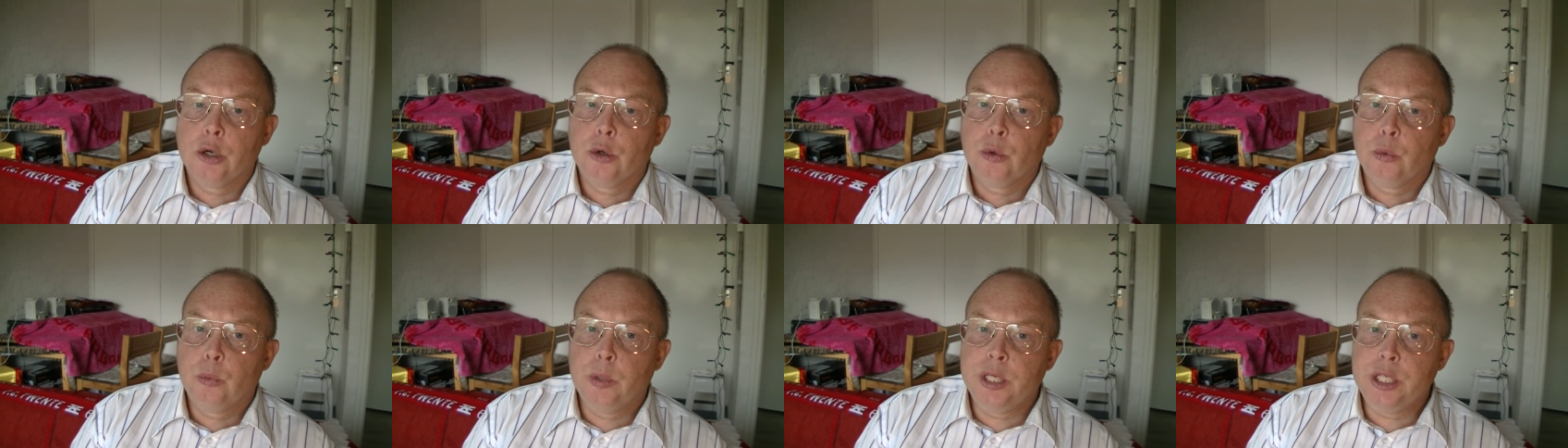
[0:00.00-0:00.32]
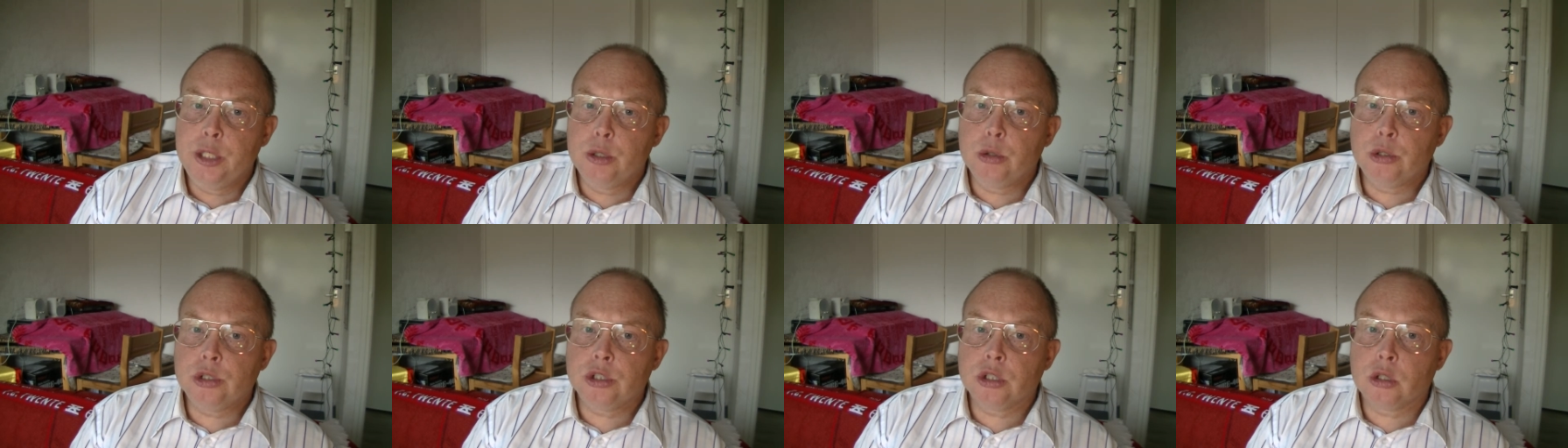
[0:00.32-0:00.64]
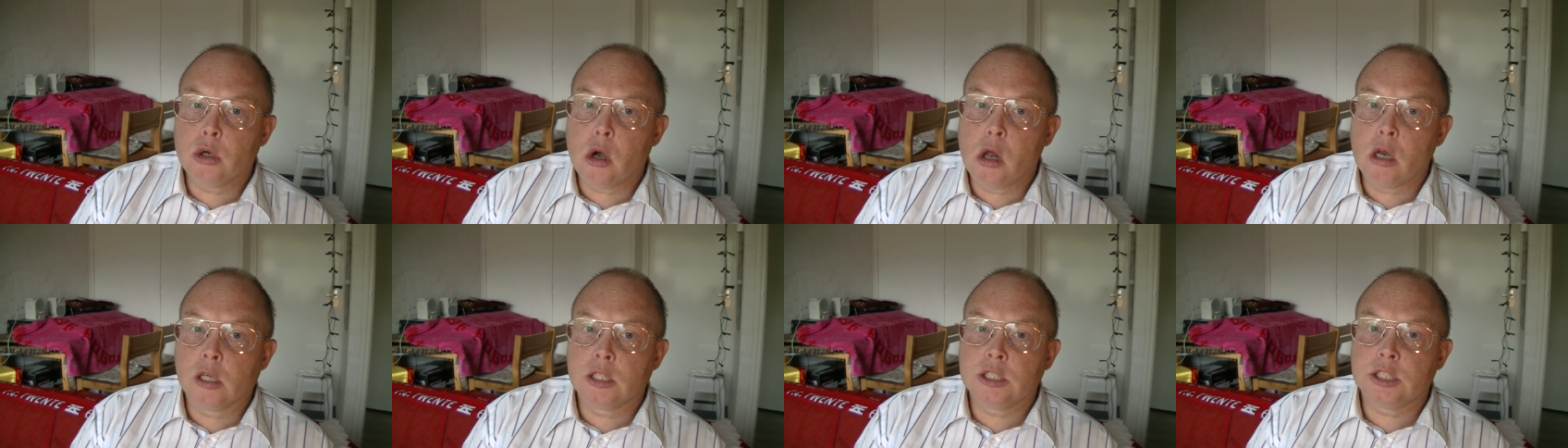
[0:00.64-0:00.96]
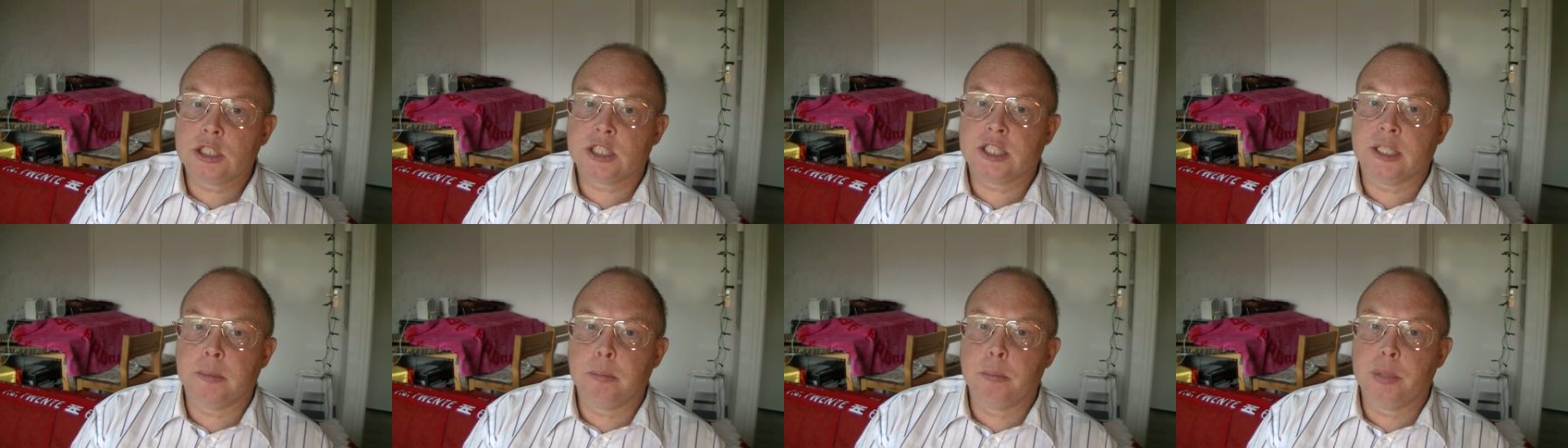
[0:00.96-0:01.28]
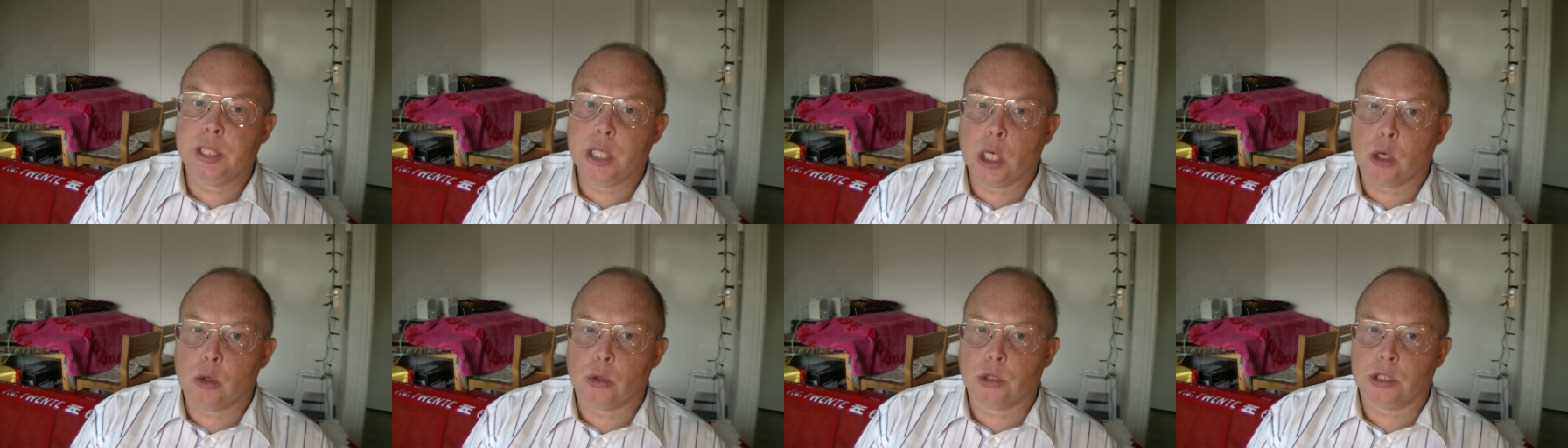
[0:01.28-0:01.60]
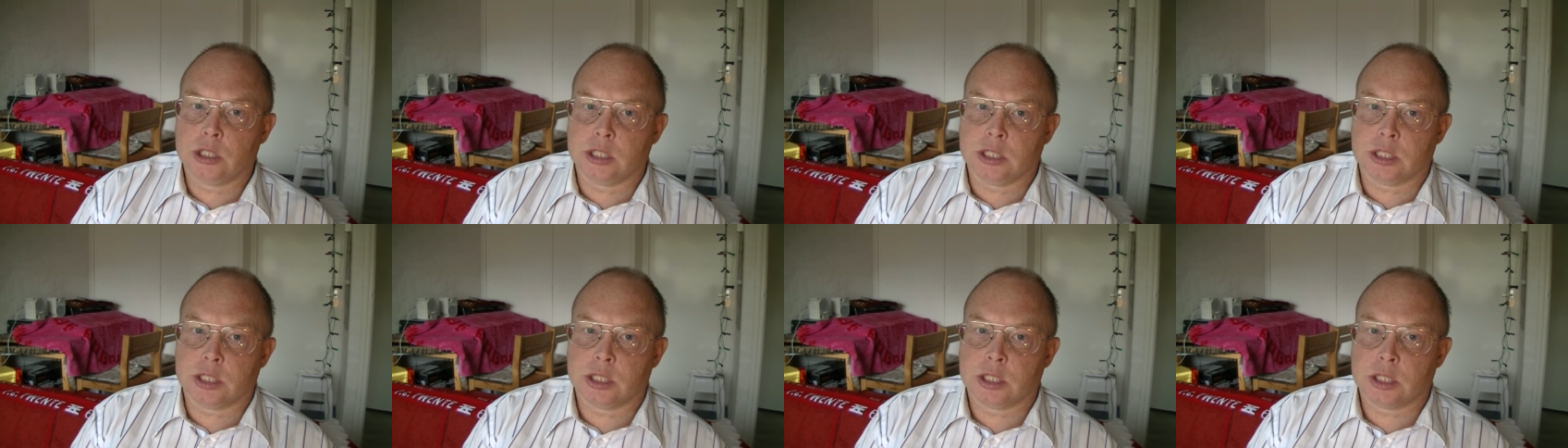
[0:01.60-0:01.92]
We used to call it
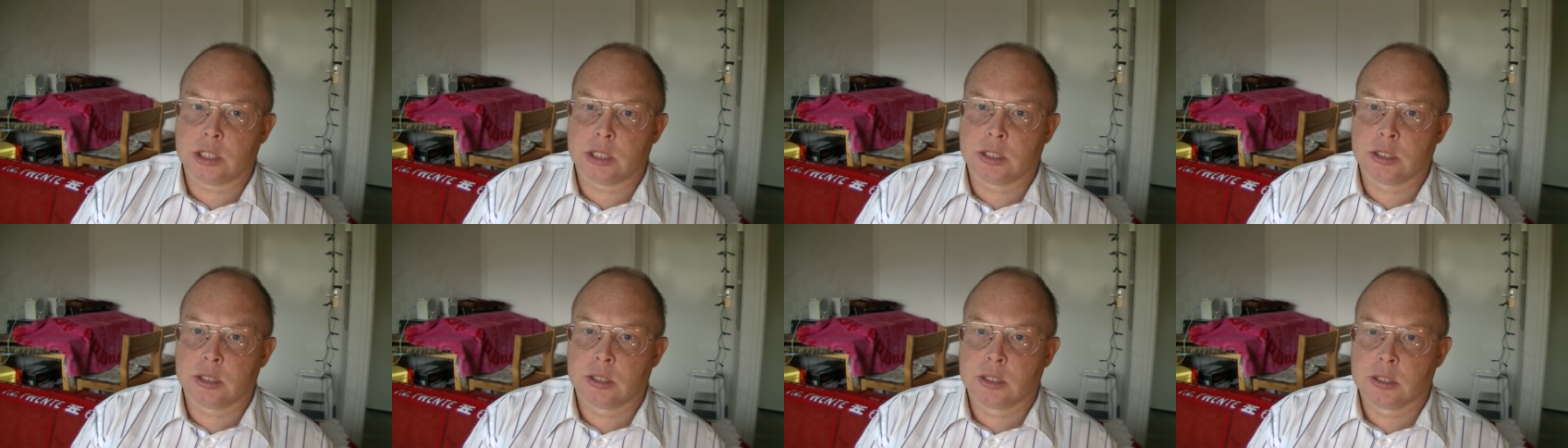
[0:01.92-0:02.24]
symbiosis.